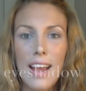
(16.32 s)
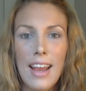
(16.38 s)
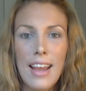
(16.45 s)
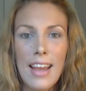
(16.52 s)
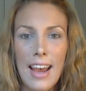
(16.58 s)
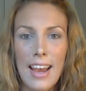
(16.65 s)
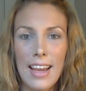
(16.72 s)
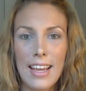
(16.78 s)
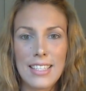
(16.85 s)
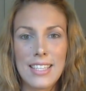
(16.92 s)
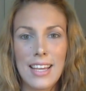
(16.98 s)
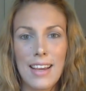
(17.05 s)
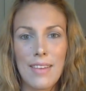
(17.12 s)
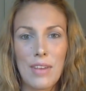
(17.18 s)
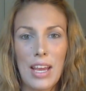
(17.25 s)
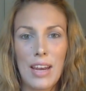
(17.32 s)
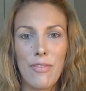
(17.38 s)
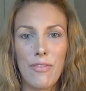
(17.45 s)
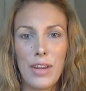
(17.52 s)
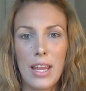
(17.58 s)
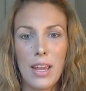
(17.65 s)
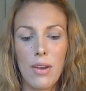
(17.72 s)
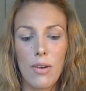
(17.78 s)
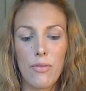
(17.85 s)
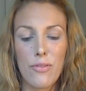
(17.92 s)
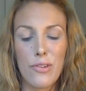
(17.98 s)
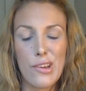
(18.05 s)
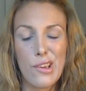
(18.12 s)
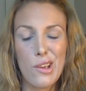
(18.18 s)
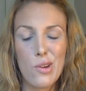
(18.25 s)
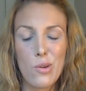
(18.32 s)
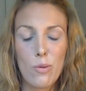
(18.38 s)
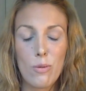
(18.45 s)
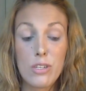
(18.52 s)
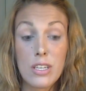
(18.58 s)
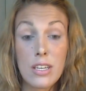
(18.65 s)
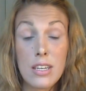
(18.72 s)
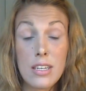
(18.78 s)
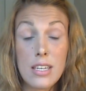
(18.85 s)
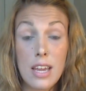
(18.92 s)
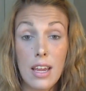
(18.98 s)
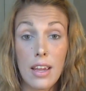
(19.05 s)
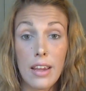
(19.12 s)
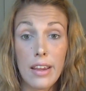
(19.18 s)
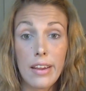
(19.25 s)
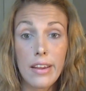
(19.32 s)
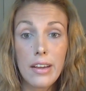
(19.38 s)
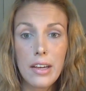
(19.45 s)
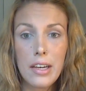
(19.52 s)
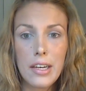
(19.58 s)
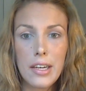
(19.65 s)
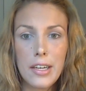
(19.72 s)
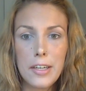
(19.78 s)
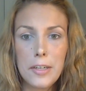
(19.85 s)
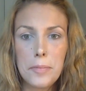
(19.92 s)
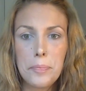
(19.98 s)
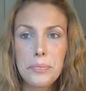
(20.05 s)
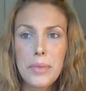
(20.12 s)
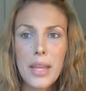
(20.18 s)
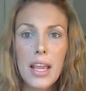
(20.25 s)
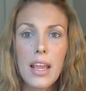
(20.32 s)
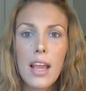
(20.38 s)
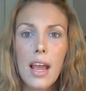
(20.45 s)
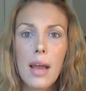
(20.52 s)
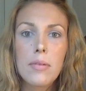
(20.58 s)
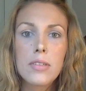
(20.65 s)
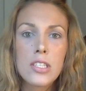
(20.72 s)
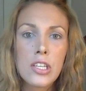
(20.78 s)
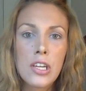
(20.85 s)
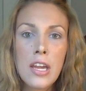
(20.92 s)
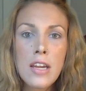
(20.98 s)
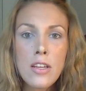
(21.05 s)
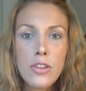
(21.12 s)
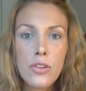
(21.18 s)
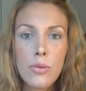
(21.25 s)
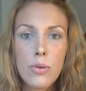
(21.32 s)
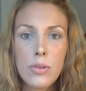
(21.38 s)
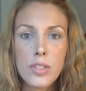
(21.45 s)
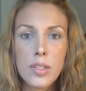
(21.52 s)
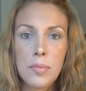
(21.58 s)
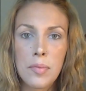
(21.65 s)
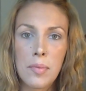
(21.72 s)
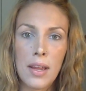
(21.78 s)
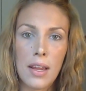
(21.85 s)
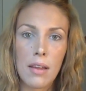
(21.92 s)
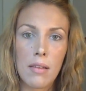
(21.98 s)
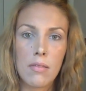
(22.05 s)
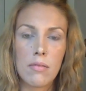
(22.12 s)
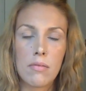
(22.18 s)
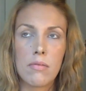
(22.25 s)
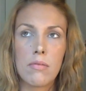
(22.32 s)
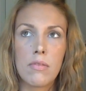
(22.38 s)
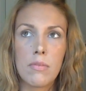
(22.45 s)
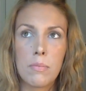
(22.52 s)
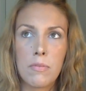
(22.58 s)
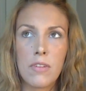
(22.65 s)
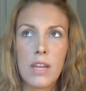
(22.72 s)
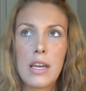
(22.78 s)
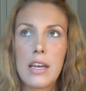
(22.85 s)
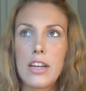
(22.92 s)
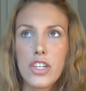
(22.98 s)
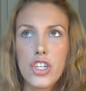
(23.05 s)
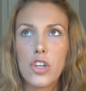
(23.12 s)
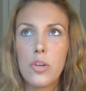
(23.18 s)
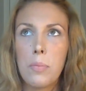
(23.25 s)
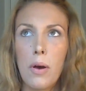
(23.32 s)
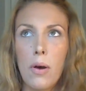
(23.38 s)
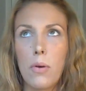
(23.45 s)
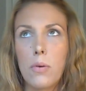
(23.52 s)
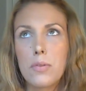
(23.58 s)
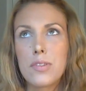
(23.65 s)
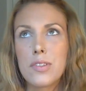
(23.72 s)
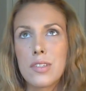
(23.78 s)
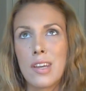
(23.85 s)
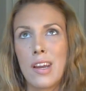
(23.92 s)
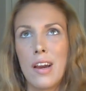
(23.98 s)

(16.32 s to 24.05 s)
Hi guys, I've got a video for you today. I was looking through some of my initial posts.